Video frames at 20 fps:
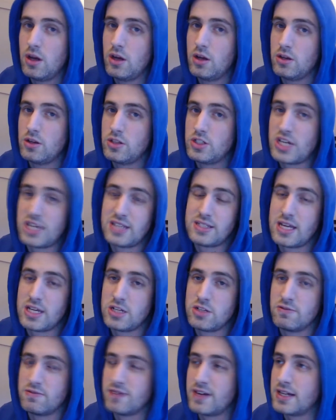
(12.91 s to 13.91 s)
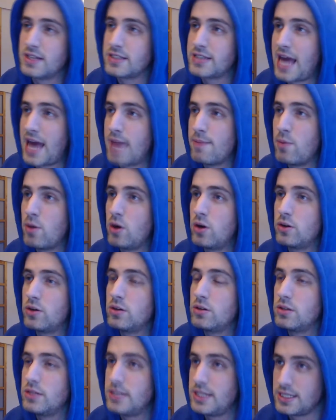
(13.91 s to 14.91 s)
J-Station fans came on,
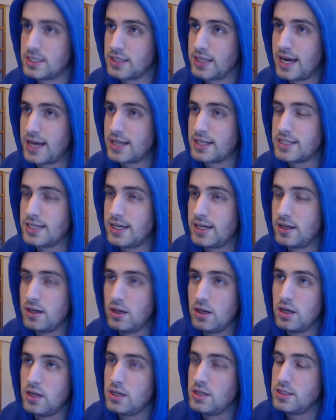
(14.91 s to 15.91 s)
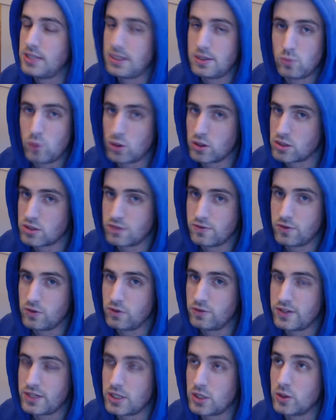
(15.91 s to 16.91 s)
disliked it, didn't watch the full
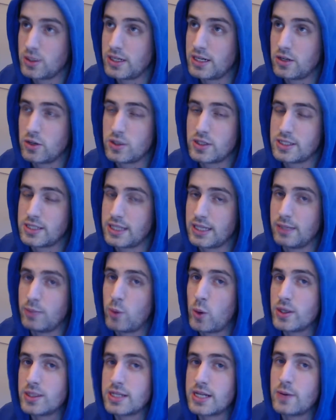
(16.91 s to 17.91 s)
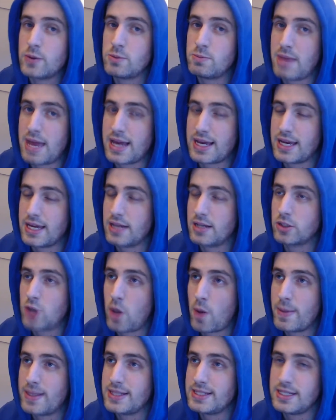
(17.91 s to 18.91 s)
video, didn't understand the points that I was making,
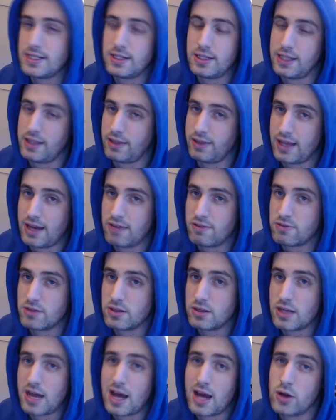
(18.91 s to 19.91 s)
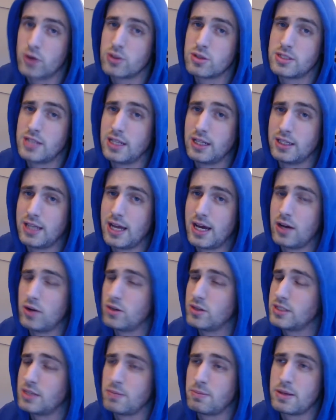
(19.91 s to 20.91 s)
commented and then left. I understand that. I
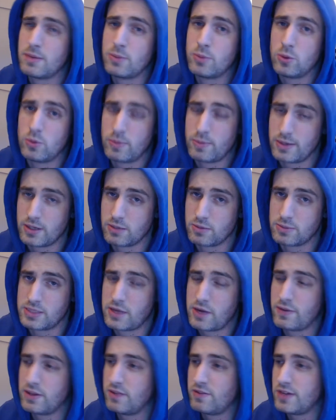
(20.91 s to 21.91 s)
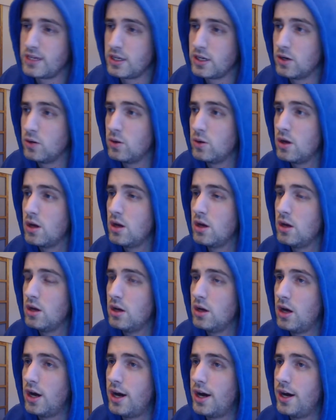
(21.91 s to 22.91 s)
understand people would be upset with the video.
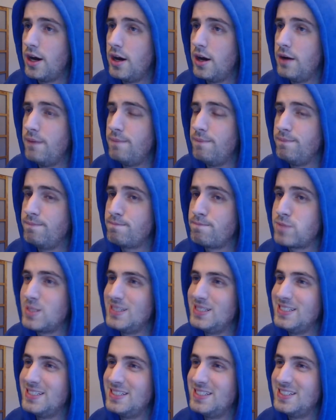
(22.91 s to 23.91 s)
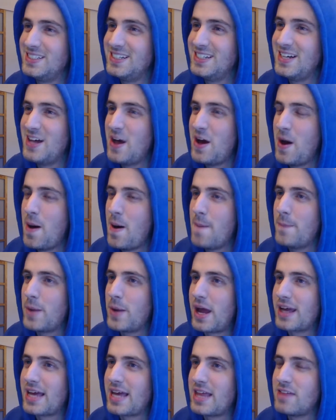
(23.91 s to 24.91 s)
But I
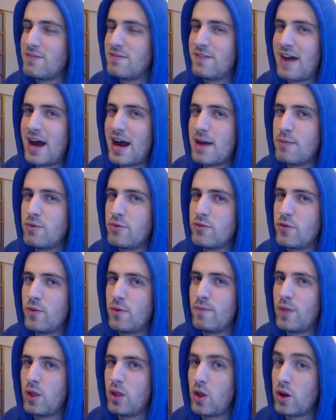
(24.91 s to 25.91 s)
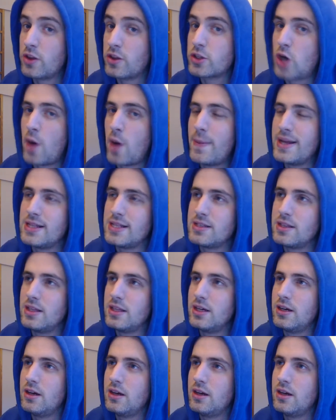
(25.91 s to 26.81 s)
get the vibe from a lot of the comments that